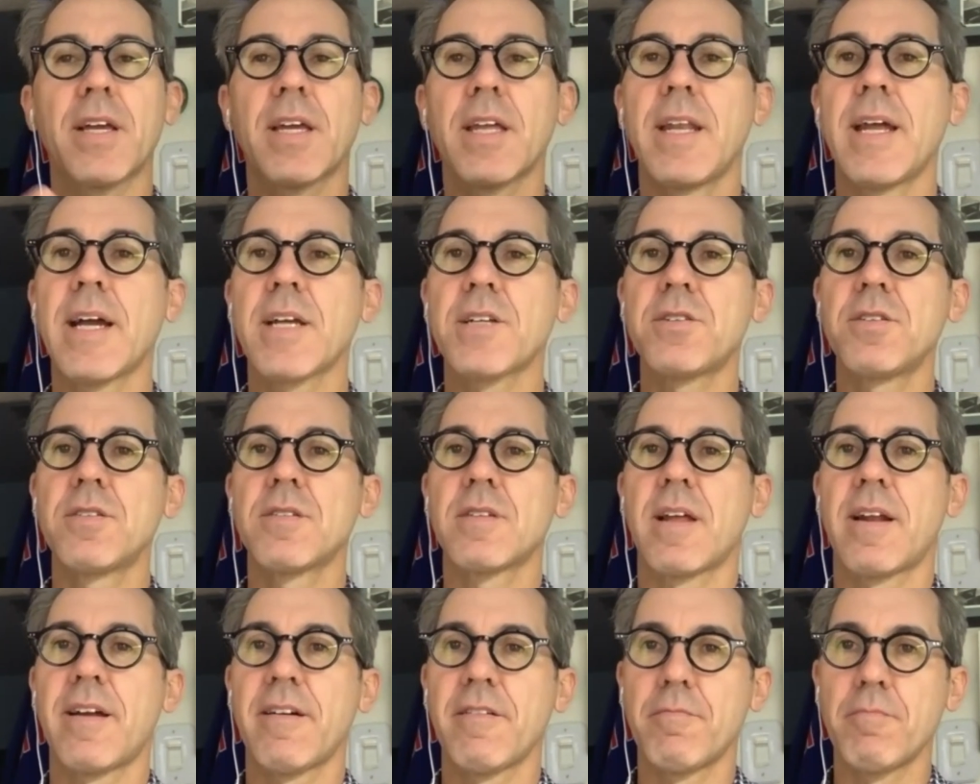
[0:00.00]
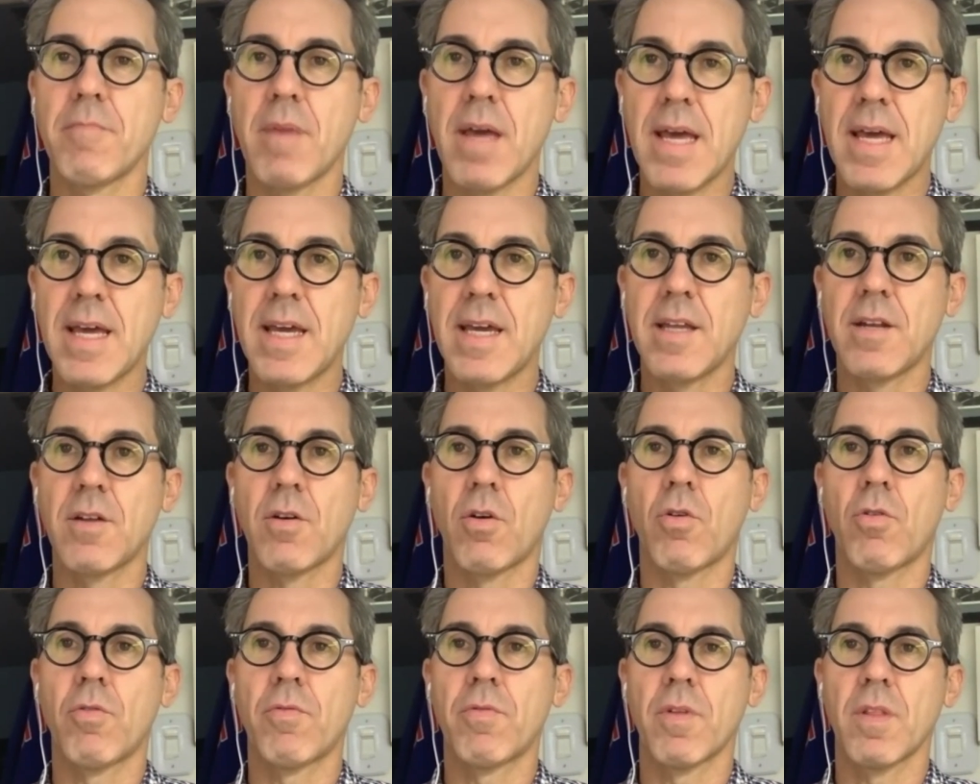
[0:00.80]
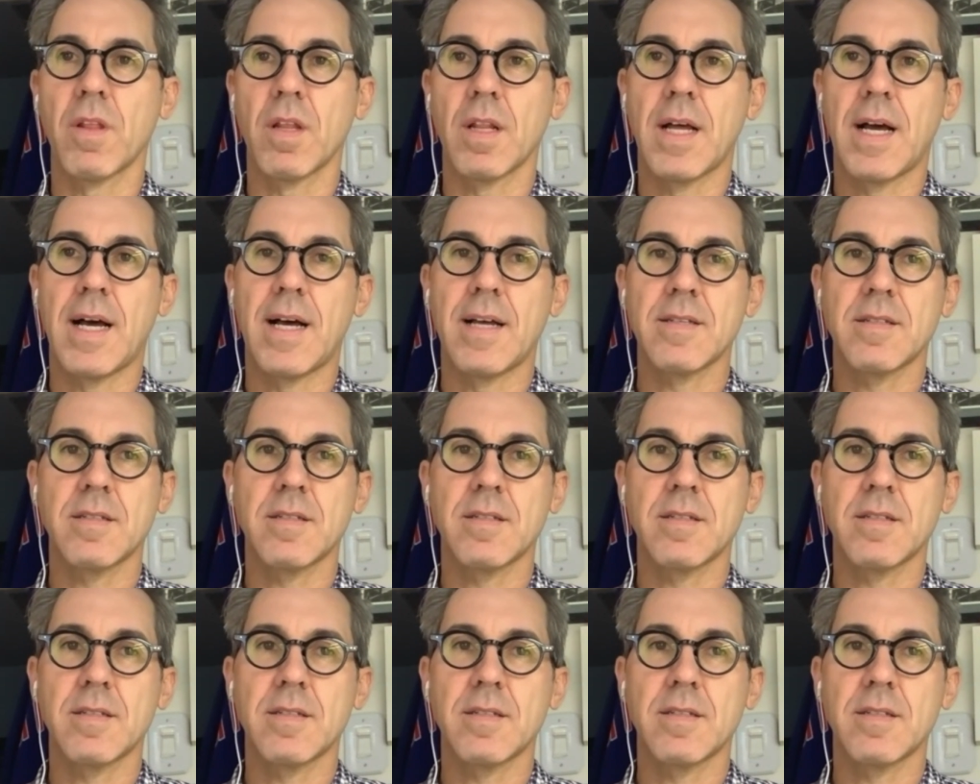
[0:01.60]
the connections that I've made over the